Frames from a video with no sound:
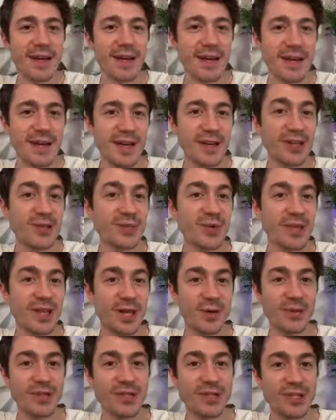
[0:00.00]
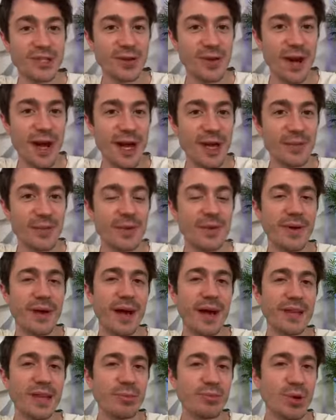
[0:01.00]
Here's what they would describe.
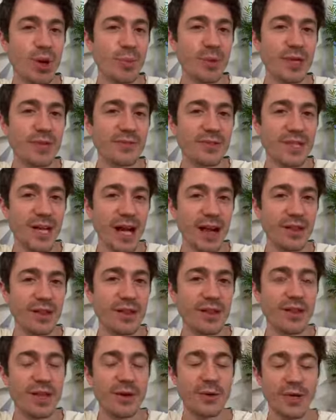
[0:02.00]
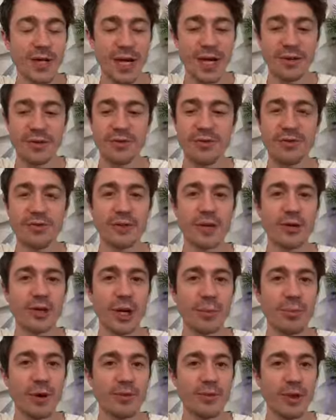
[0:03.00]
At the moment of death, they would kind of float
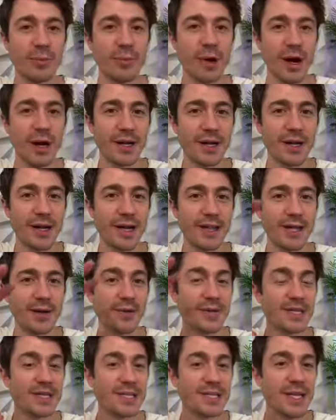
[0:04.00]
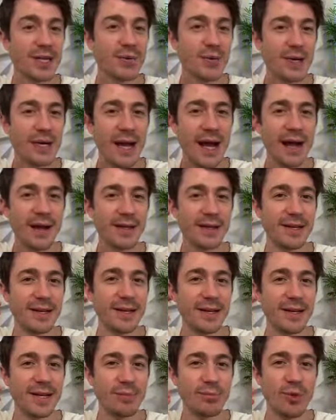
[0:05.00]
above their body and they would see
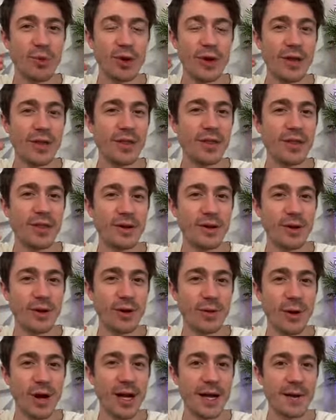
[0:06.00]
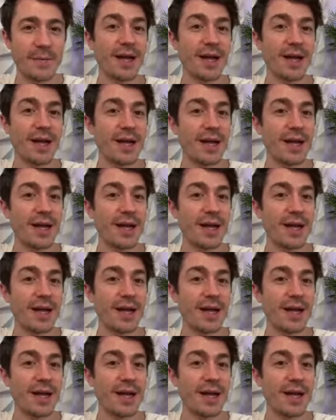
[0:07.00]
reality in a more etheric way.